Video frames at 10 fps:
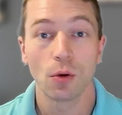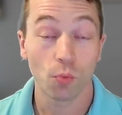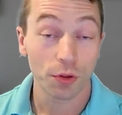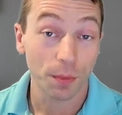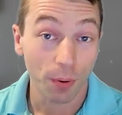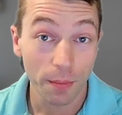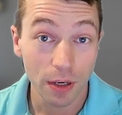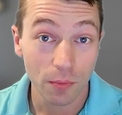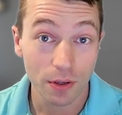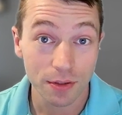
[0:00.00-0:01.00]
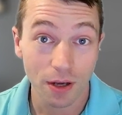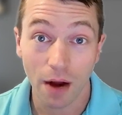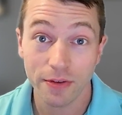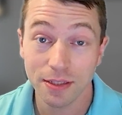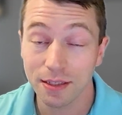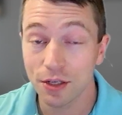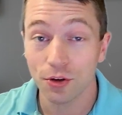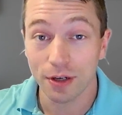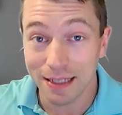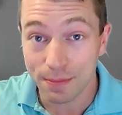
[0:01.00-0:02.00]
With the permanent ones, obviously, you're
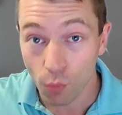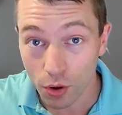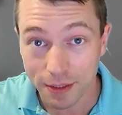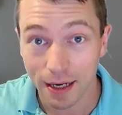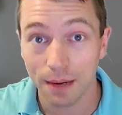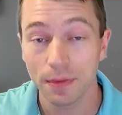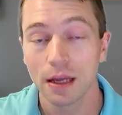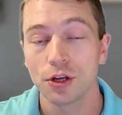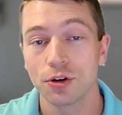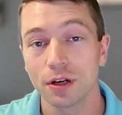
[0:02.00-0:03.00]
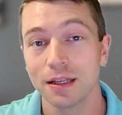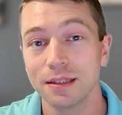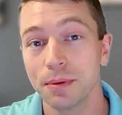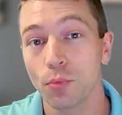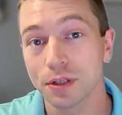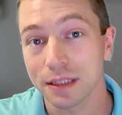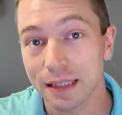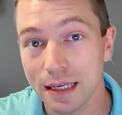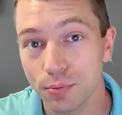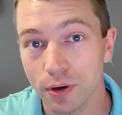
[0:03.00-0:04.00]
gonna need more time. You're gonna need to be more
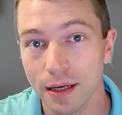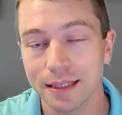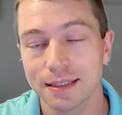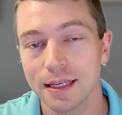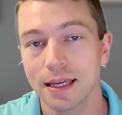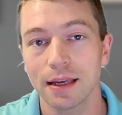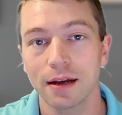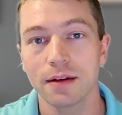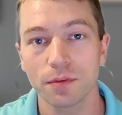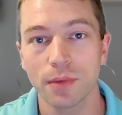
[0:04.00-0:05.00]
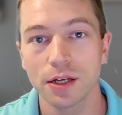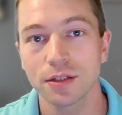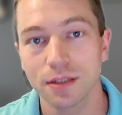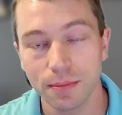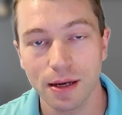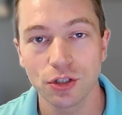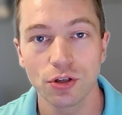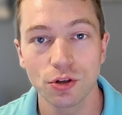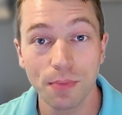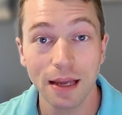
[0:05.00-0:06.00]
deliberate in seeking out information to make sure
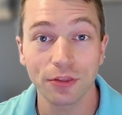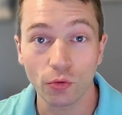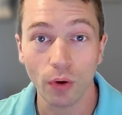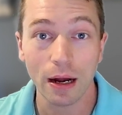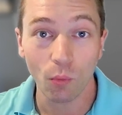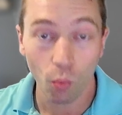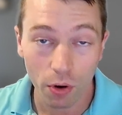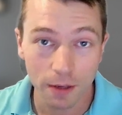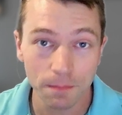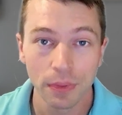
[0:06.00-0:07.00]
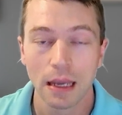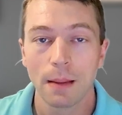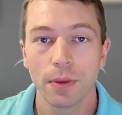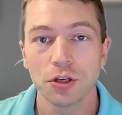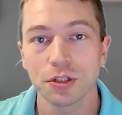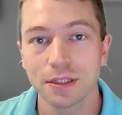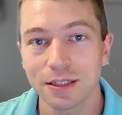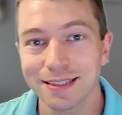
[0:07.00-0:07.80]
you make the right one, but you should still